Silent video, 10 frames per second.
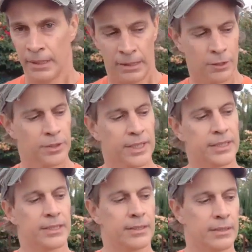
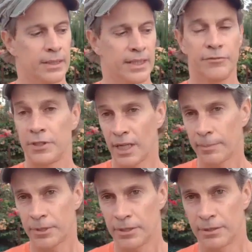Loaded gives you an
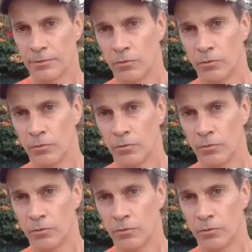option